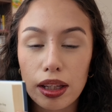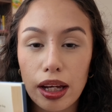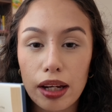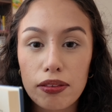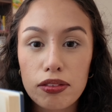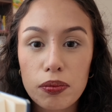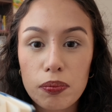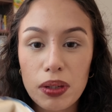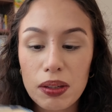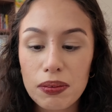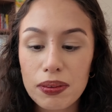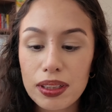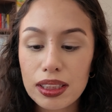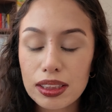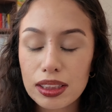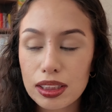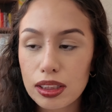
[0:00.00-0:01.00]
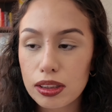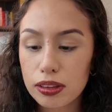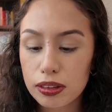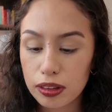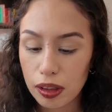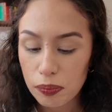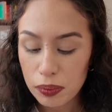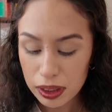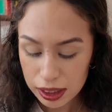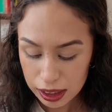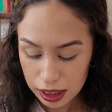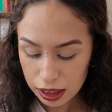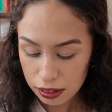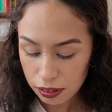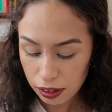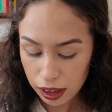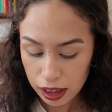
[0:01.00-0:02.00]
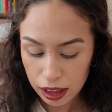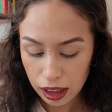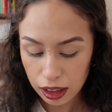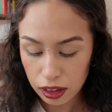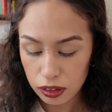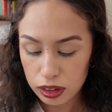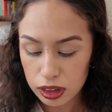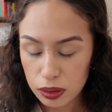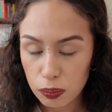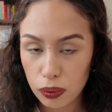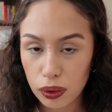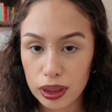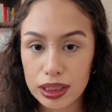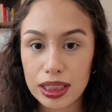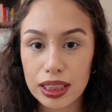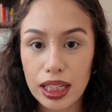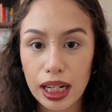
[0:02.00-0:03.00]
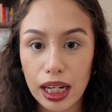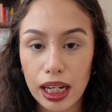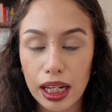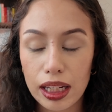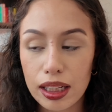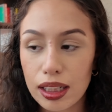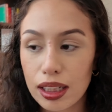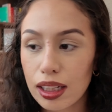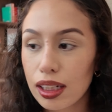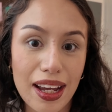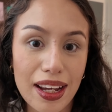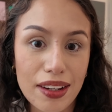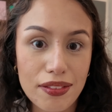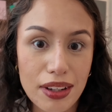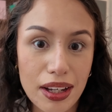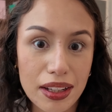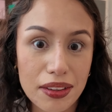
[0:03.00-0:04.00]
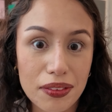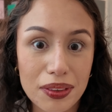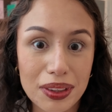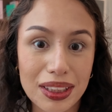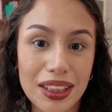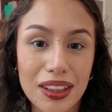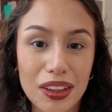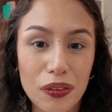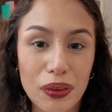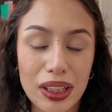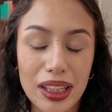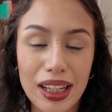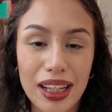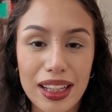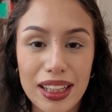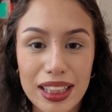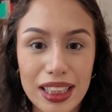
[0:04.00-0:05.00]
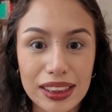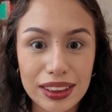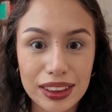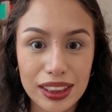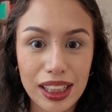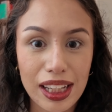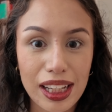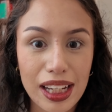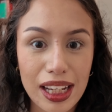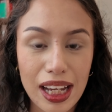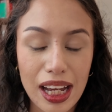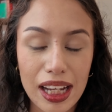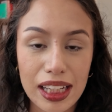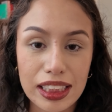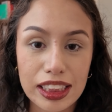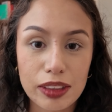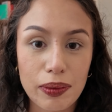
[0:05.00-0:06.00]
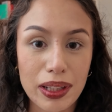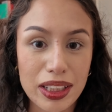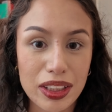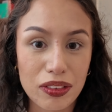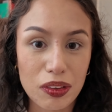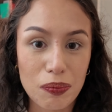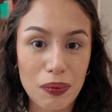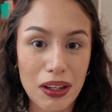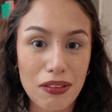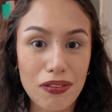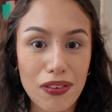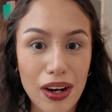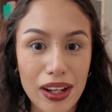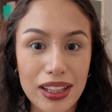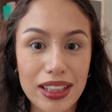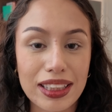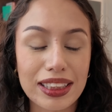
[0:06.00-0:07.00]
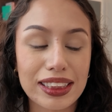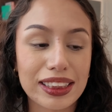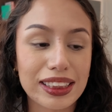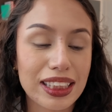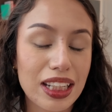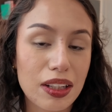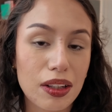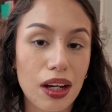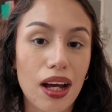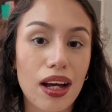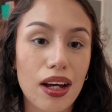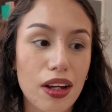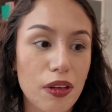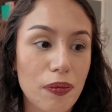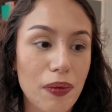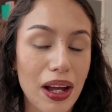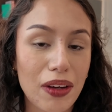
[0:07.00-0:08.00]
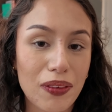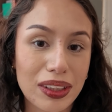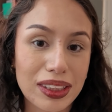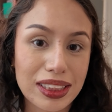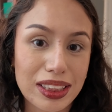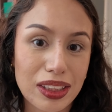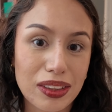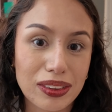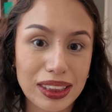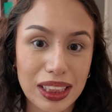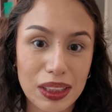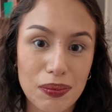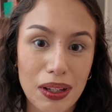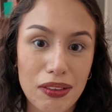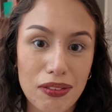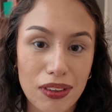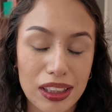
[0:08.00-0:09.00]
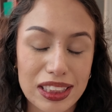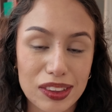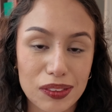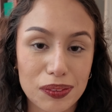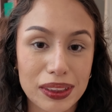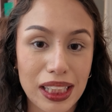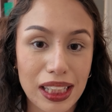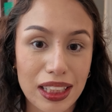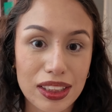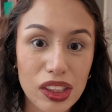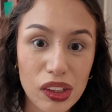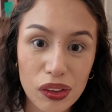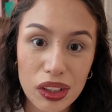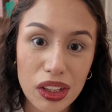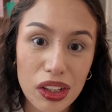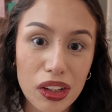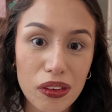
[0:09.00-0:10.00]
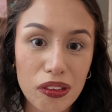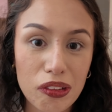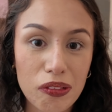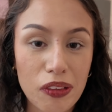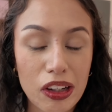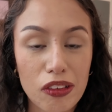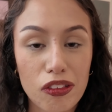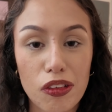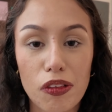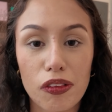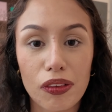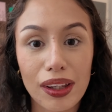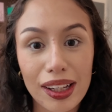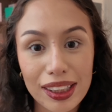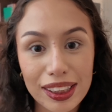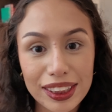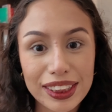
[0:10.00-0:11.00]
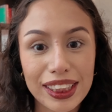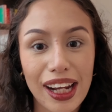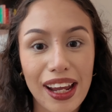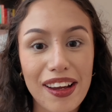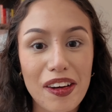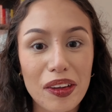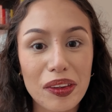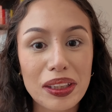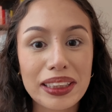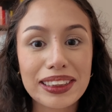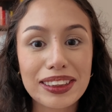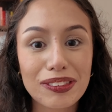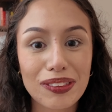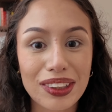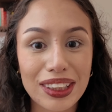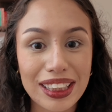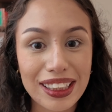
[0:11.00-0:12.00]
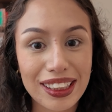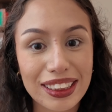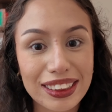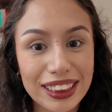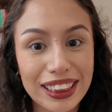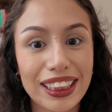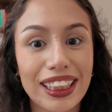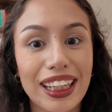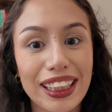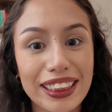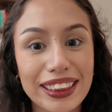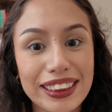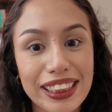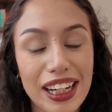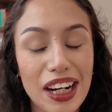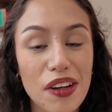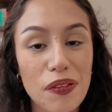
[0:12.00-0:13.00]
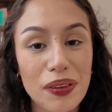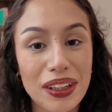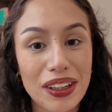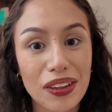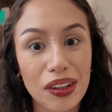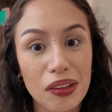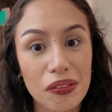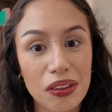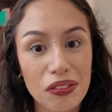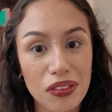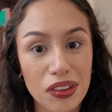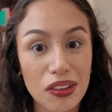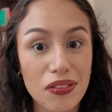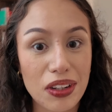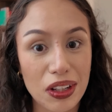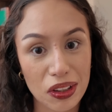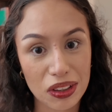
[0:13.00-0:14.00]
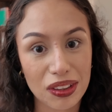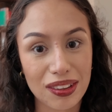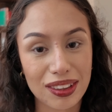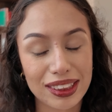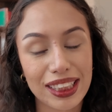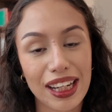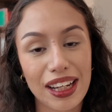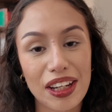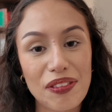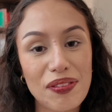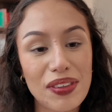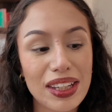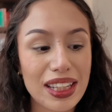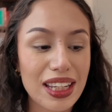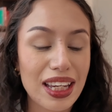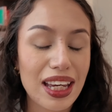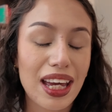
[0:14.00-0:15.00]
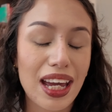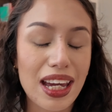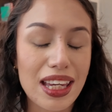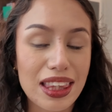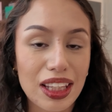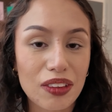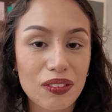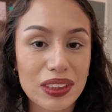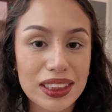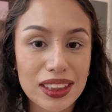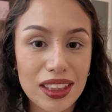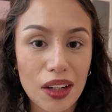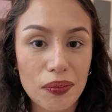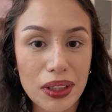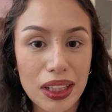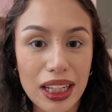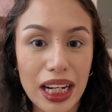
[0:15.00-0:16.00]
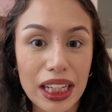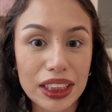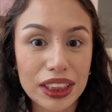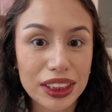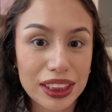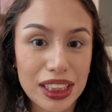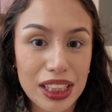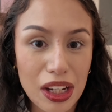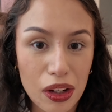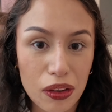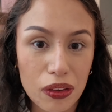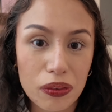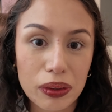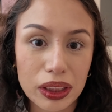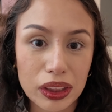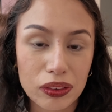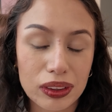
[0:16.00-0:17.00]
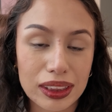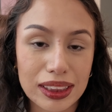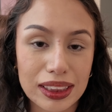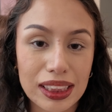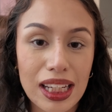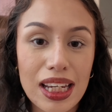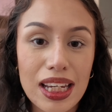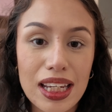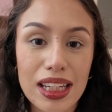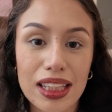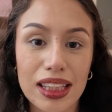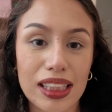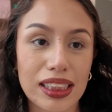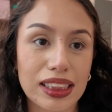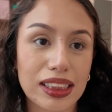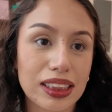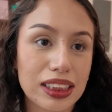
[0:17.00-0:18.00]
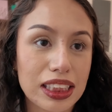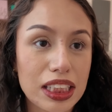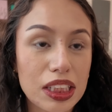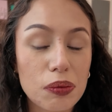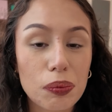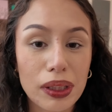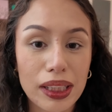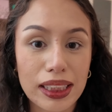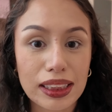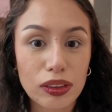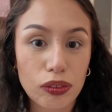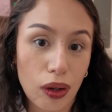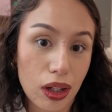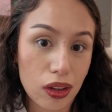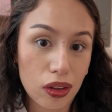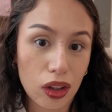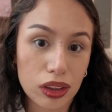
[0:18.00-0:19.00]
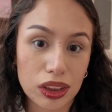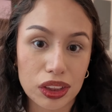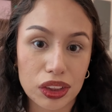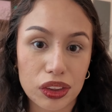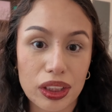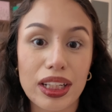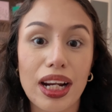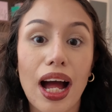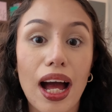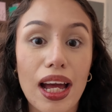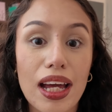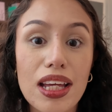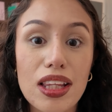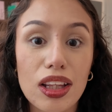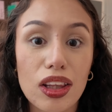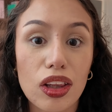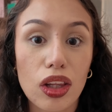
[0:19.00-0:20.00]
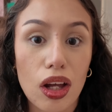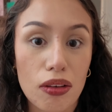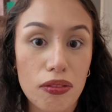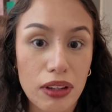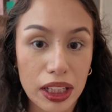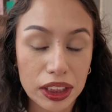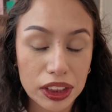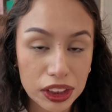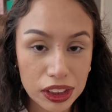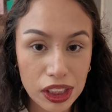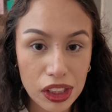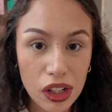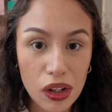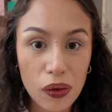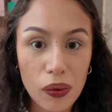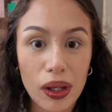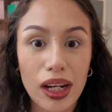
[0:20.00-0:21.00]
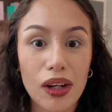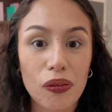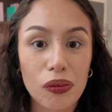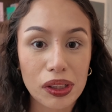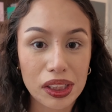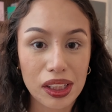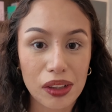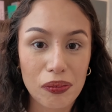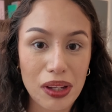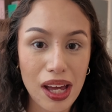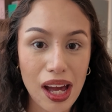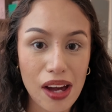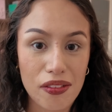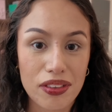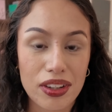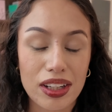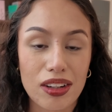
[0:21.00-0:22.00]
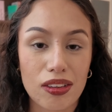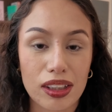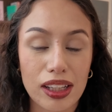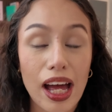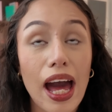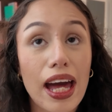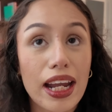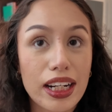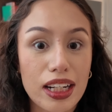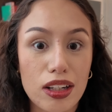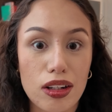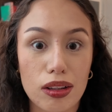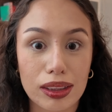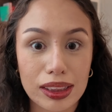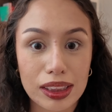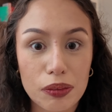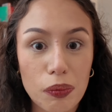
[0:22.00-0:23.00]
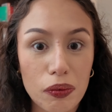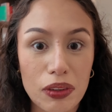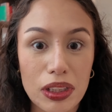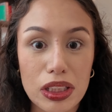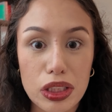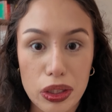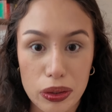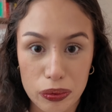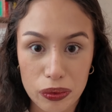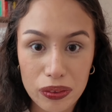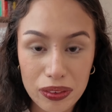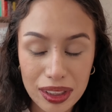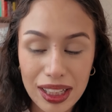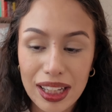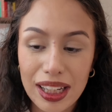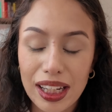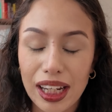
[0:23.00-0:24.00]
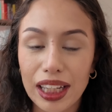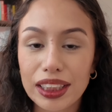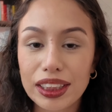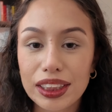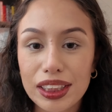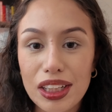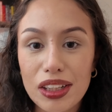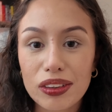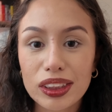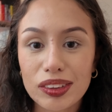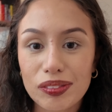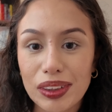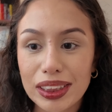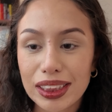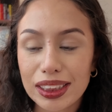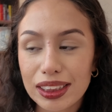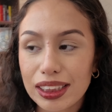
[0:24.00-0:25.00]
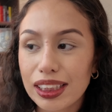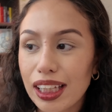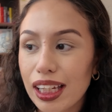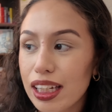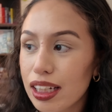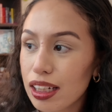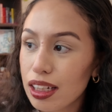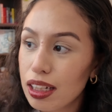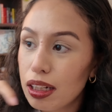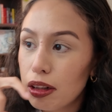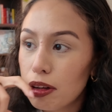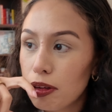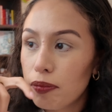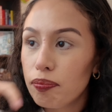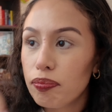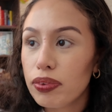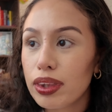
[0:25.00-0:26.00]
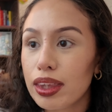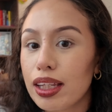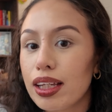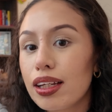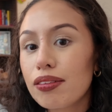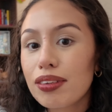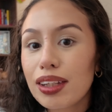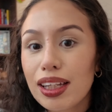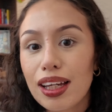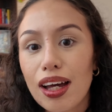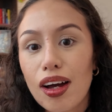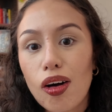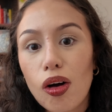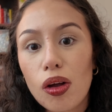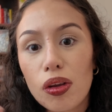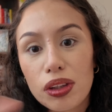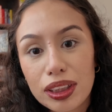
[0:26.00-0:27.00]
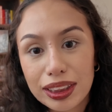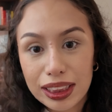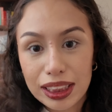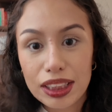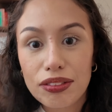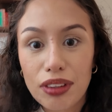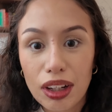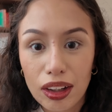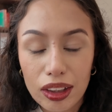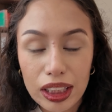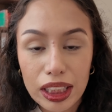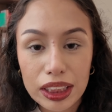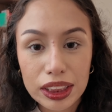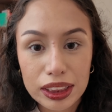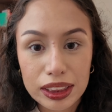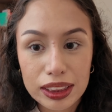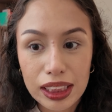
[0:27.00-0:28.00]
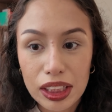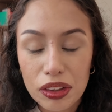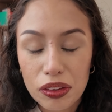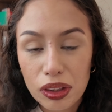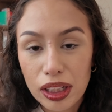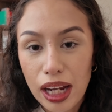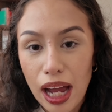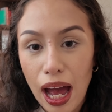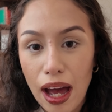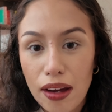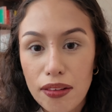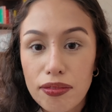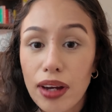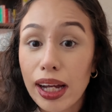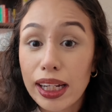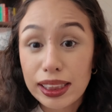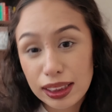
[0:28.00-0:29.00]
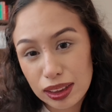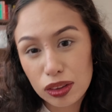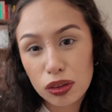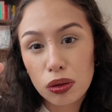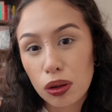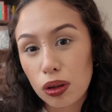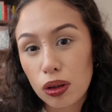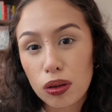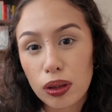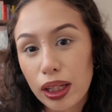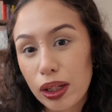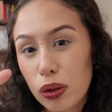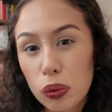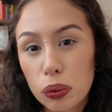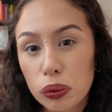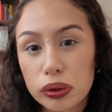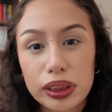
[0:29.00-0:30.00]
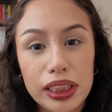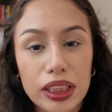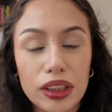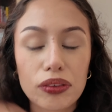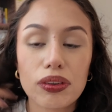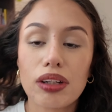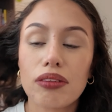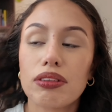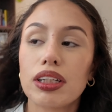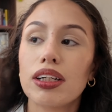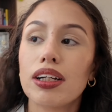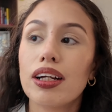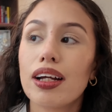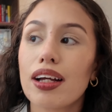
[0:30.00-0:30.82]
left maybe, so I'm gonna see if I can get through some more today. I have had a really good weekend. Yesterday I spent it with my friends. I went to go see my friends from San Antonio. We went for lunch. I got these really good enchiladas that I've been craving for a very long time, and then we stopped at HTO, which was this tea place right across the street. I love HTO and I wish that we had it in Austin, but we don't. HTO is basically like, think of like all the tea variations that you can have, iced or like cold tea or whatever.